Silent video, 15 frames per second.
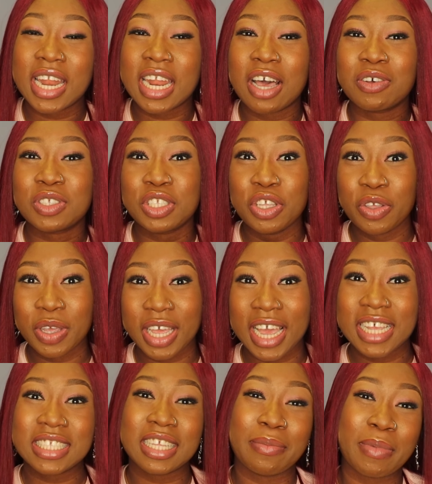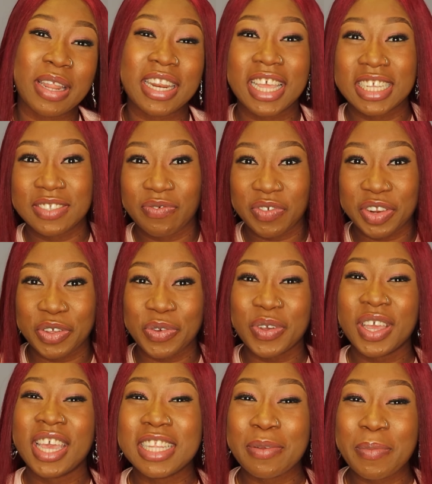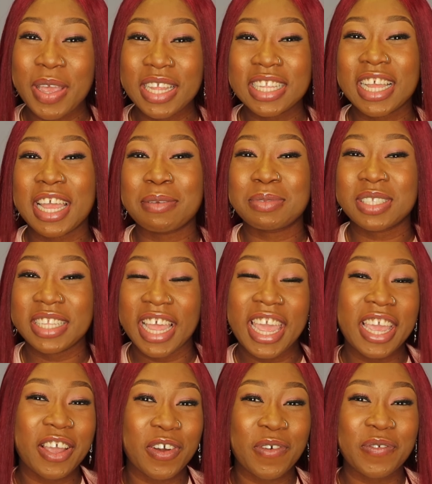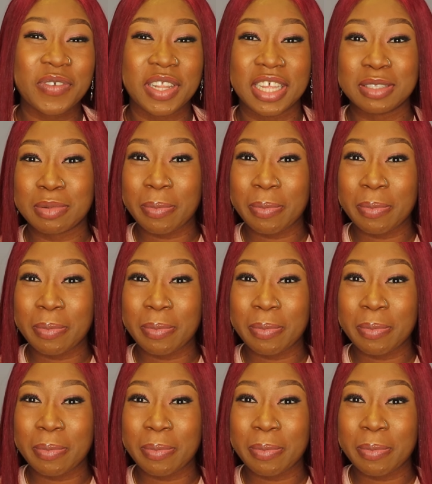and i'll see you guys in my next video in the meantime stay confident